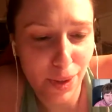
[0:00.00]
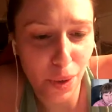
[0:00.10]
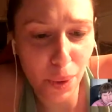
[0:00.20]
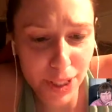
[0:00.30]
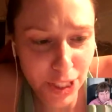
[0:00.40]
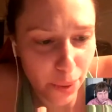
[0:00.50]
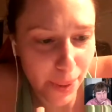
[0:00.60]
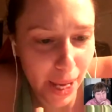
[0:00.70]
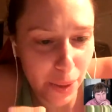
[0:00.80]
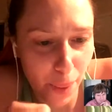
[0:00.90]
Well, shall
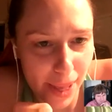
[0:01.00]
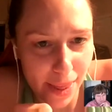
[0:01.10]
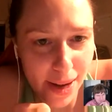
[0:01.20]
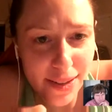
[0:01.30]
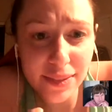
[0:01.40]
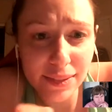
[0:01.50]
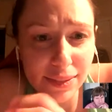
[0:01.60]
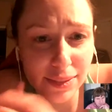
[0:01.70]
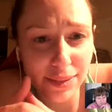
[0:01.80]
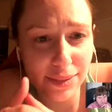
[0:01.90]
we head away then?
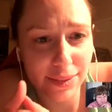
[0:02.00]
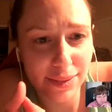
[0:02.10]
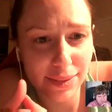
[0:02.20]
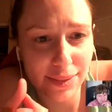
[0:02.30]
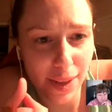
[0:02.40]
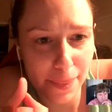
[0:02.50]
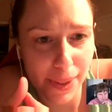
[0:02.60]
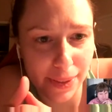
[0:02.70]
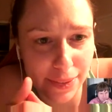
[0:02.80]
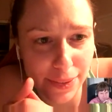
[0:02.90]
I
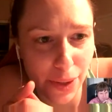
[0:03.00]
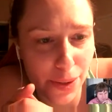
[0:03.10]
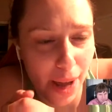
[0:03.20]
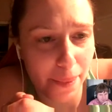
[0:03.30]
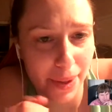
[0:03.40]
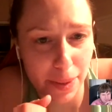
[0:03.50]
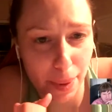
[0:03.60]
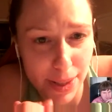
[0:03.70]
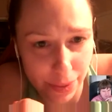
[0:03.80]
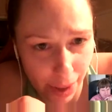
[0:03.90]
mean, no time like the
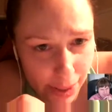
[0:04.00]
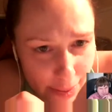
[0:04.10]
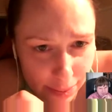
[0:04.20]
present, right?